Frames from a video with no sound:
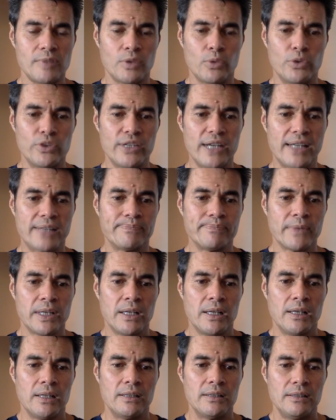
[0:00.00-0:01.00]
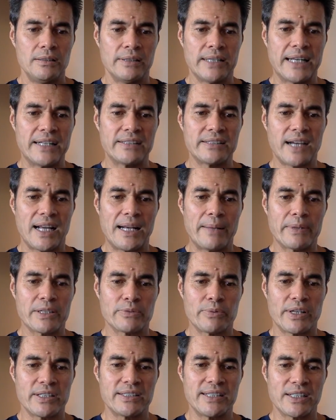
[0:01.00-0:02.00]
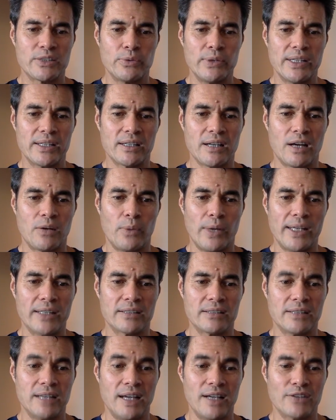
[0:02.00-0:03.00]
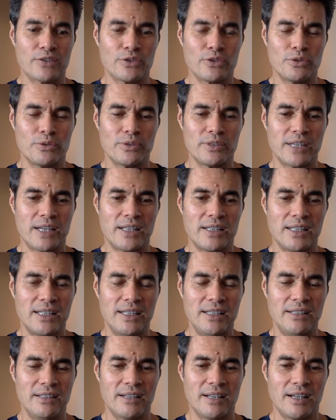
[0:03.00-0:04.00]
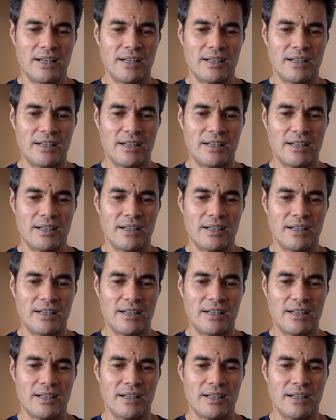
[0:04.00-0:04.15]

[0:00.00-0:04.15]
Wuntan, anytime Lab Express next week, can't wait. Yeah, I saw Wuntan in